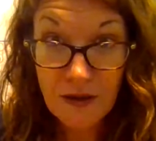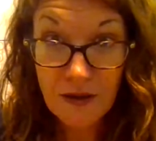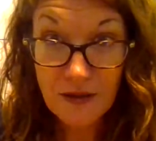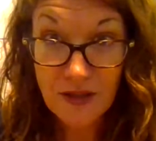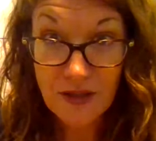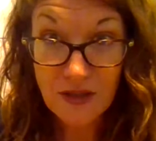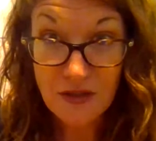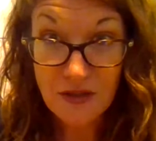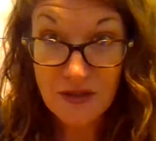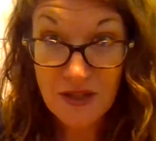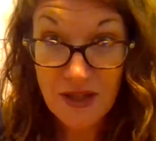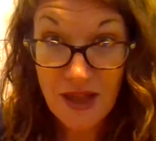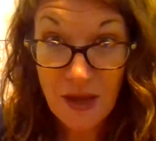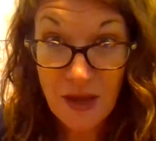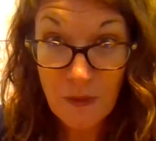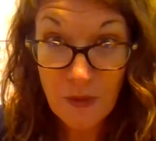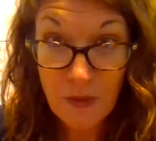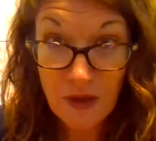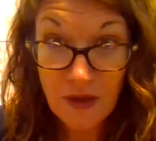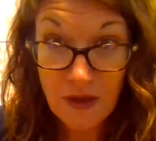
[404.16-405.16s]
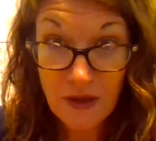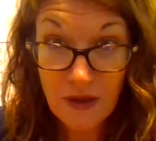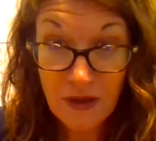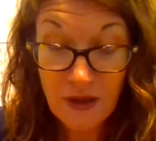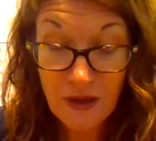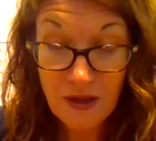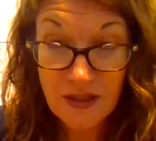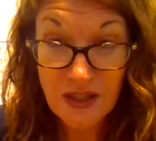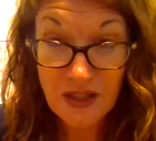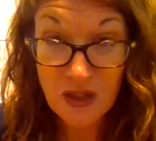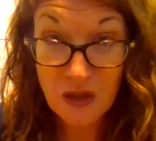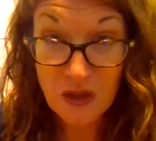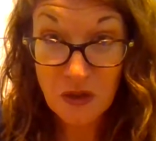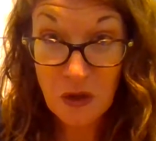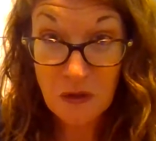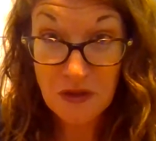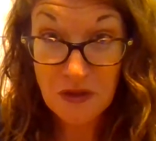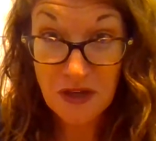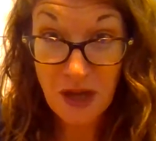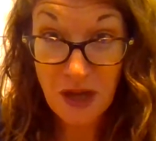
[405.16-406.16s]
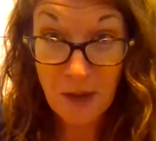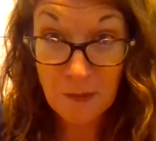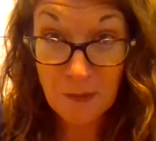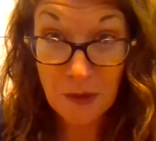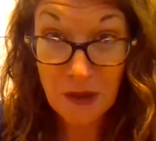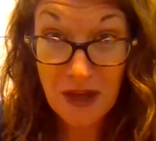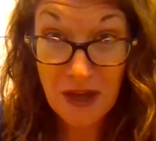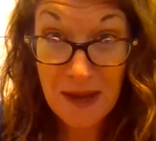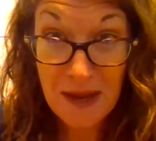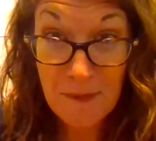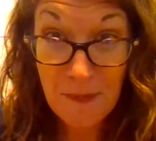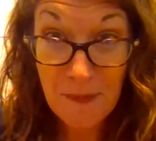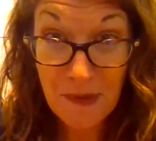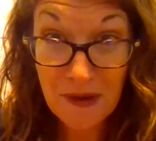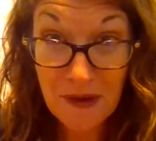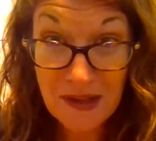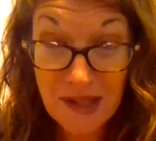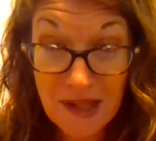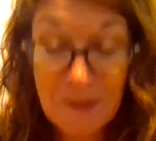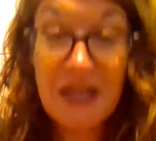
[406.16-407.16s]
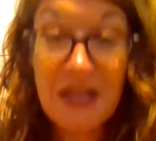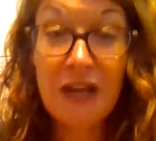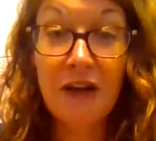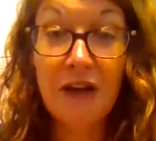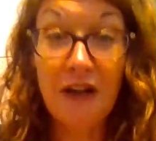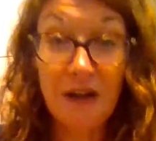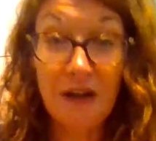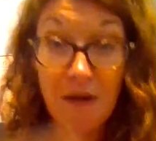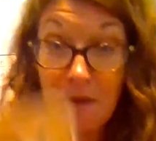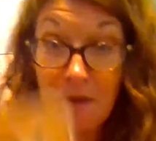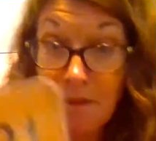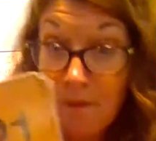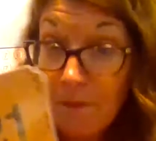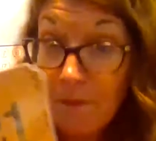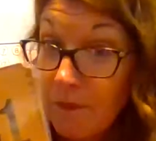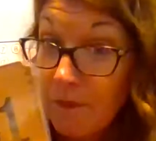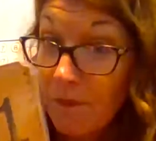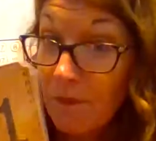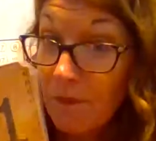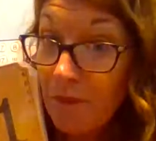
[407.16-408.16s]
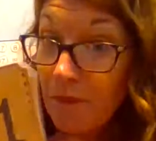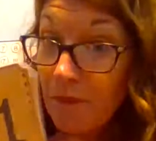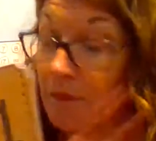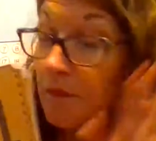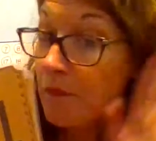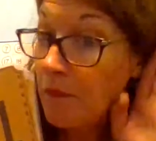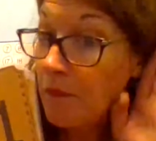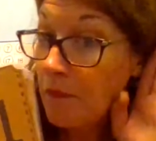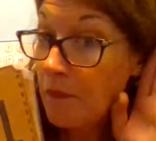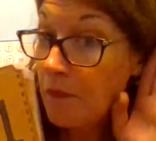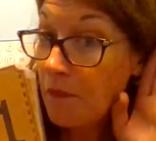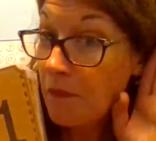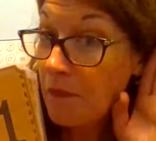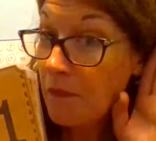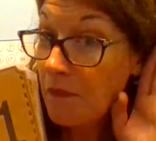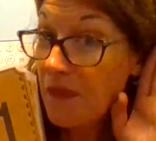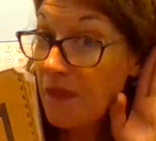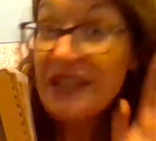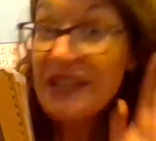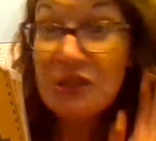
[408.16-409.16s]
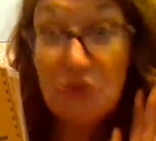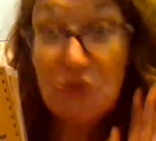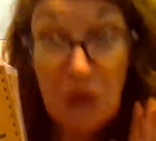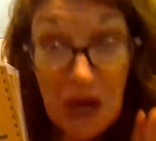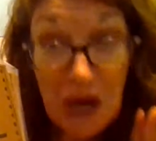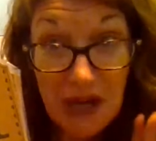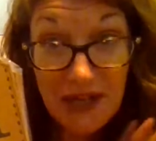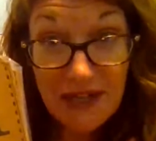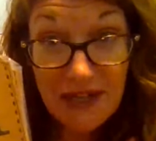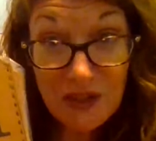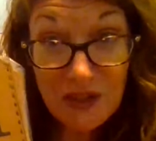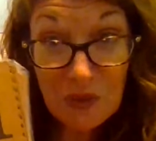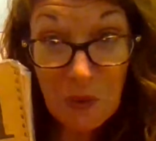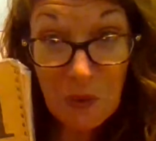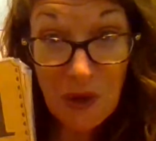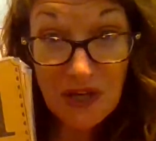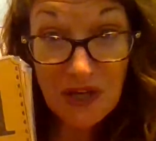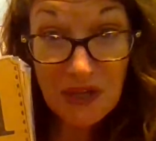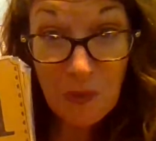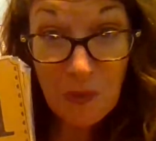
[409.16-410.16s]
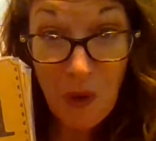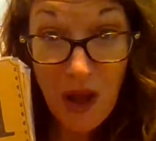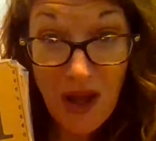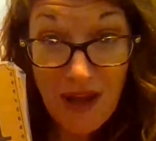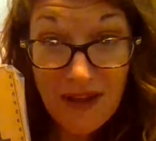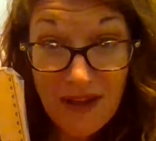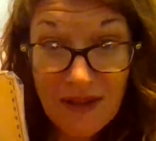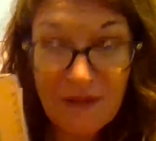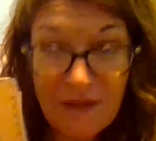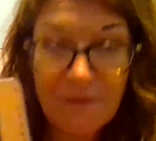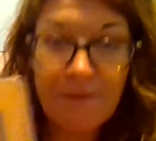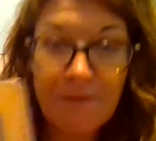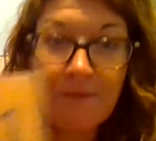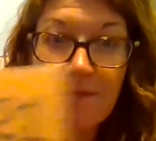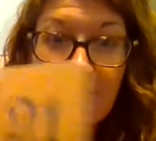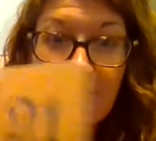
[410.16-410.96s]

Did you see that one? Did you know the number name? Let me hear it. That's right, 21.